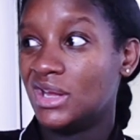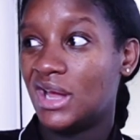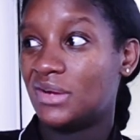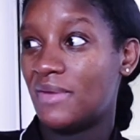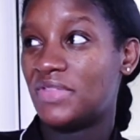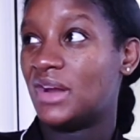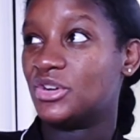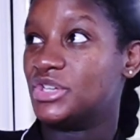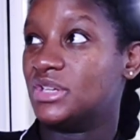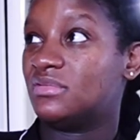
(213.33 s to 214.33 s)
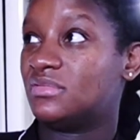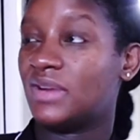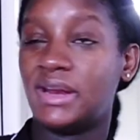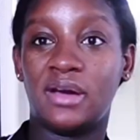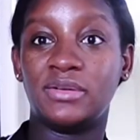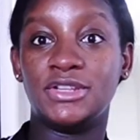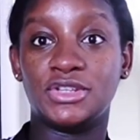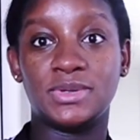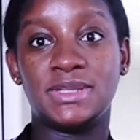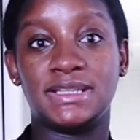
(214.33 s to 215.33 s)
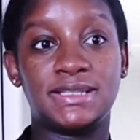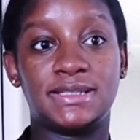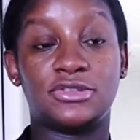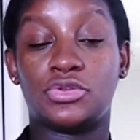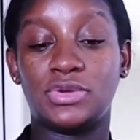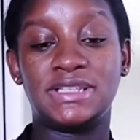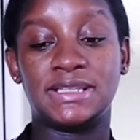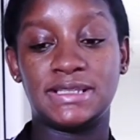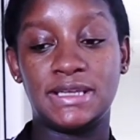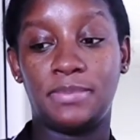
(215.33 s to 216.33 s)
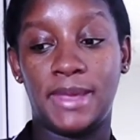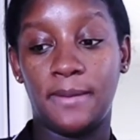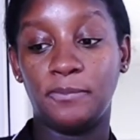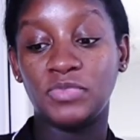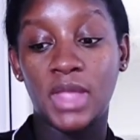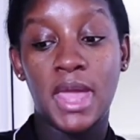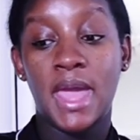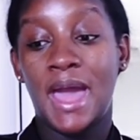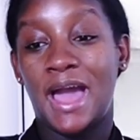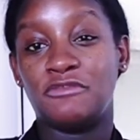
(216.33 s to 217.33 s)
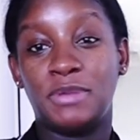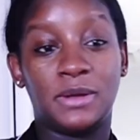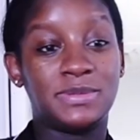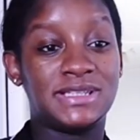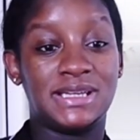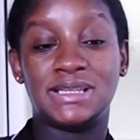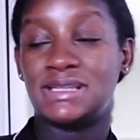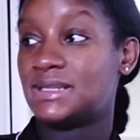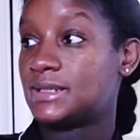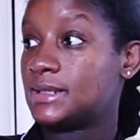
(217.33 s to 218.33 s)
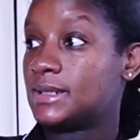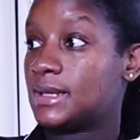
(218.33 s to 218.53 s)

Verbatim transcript: I don't have the energy. Right now it's 3, 6, 3 16 p.m. I've been up since